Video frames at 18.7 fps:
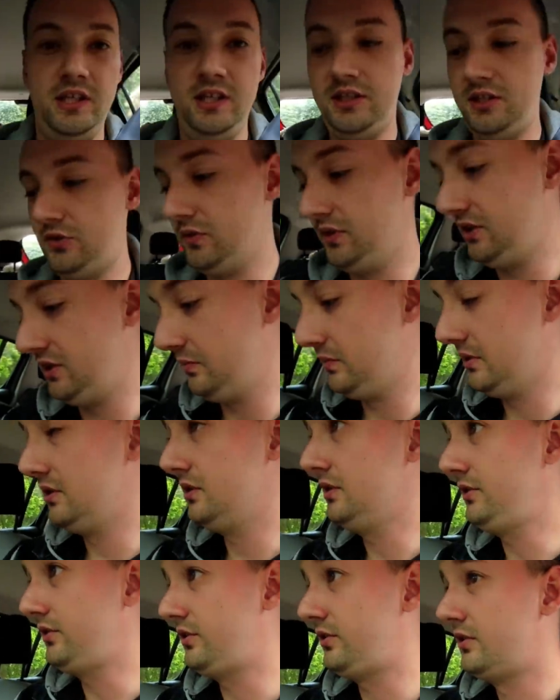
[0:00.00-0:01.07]
take 20
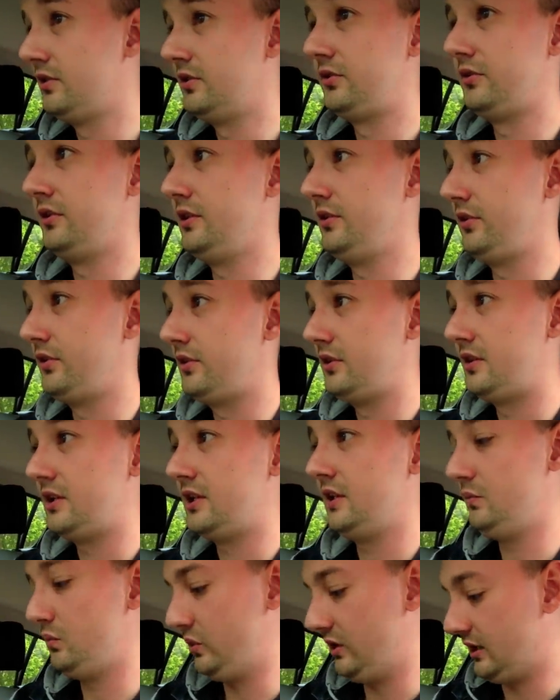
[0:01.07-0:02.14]
minutes. So this is the
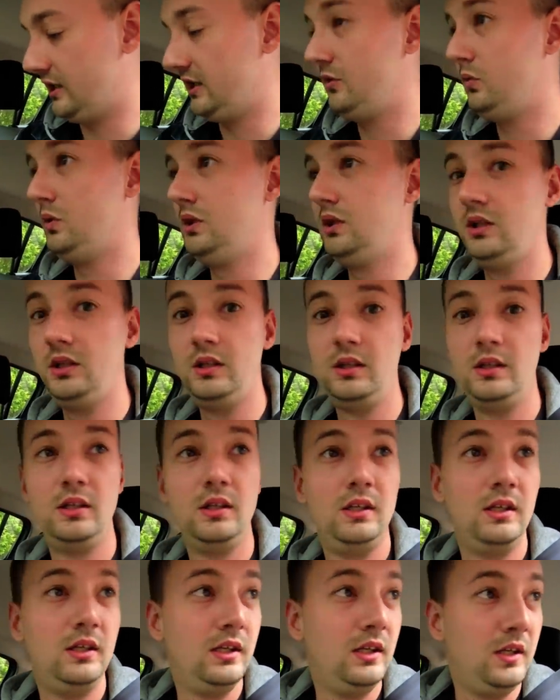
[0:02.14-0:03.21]
time where I will
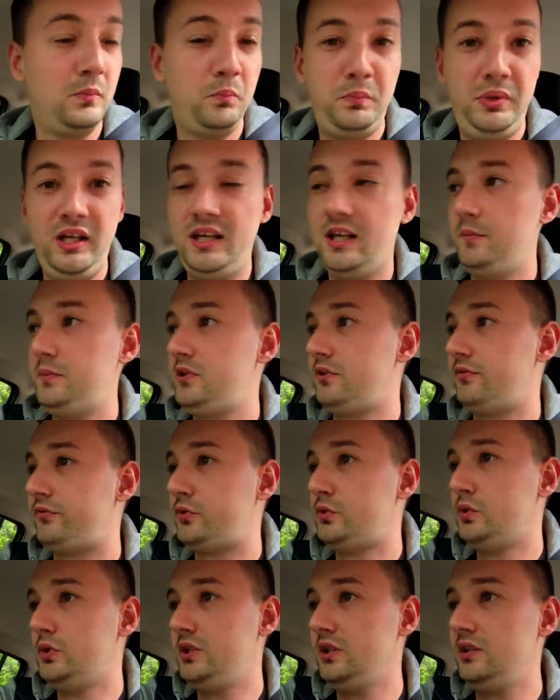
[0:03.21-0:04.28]
pick up the
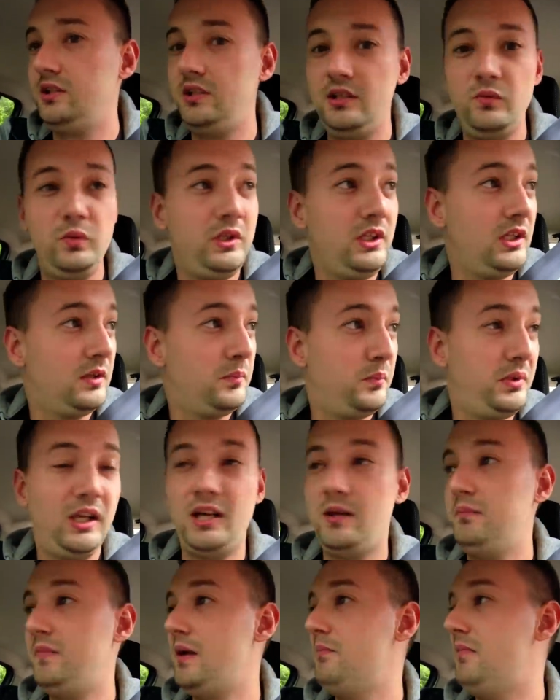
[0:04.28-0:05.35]
food and then we pick
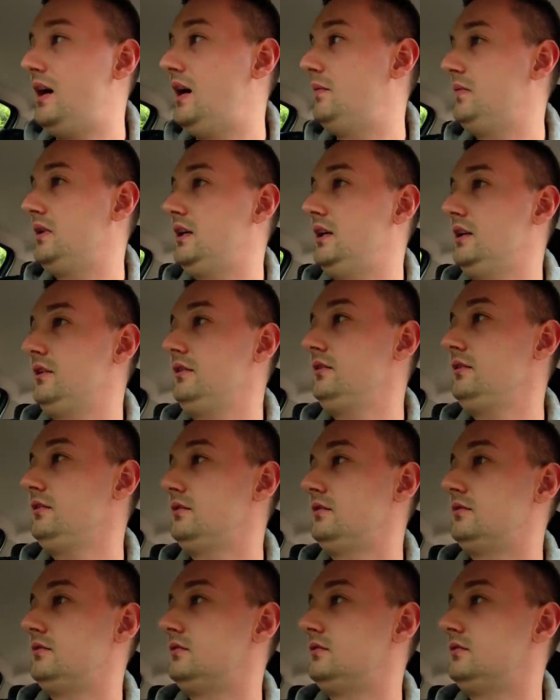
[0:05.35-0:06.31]
up my mom again.